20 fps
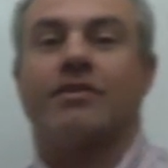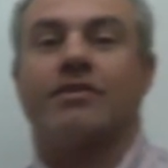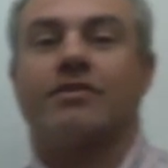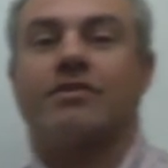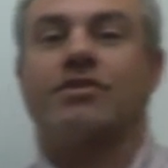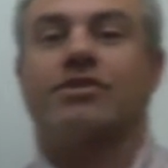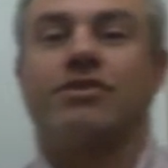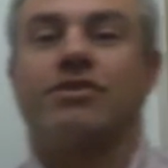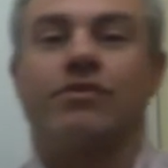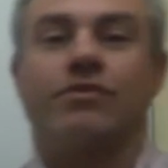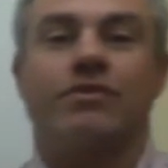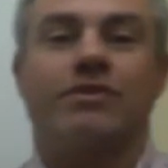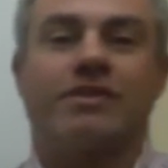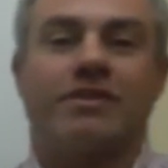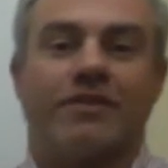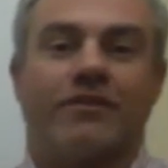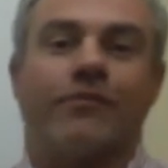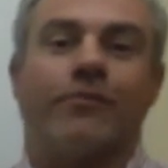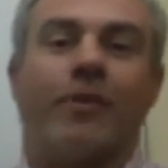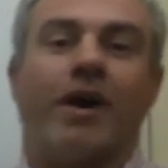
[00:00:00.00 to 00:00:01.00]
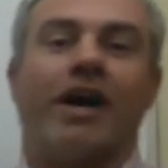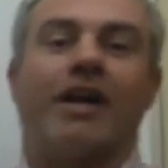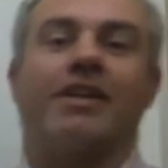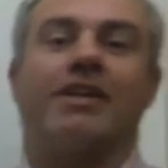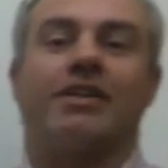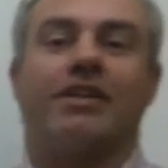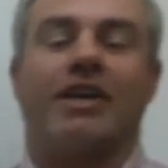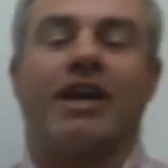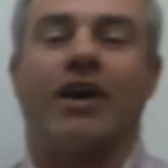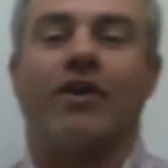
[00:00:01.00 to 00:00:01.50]
students of mine
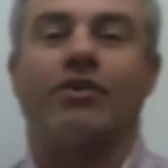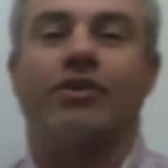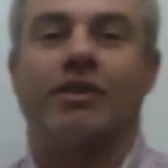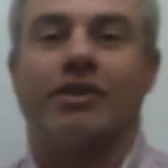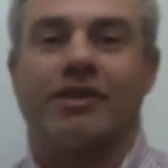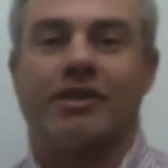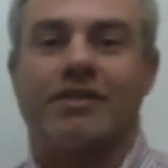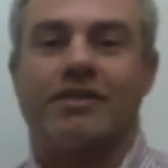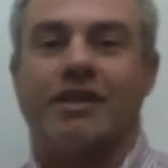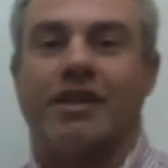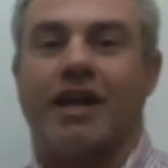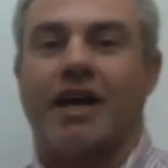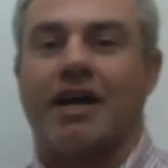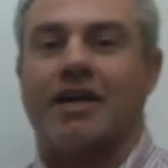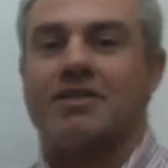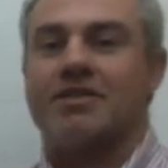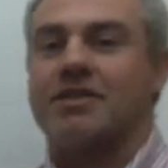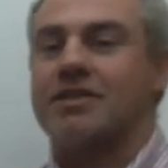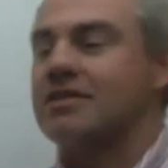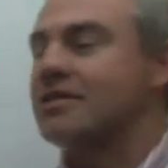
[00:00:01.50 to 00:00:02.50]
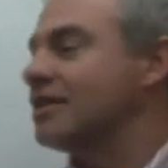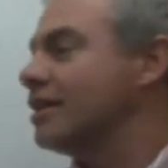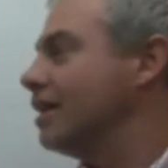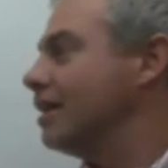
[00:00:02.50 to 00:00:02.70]
in calculus classes,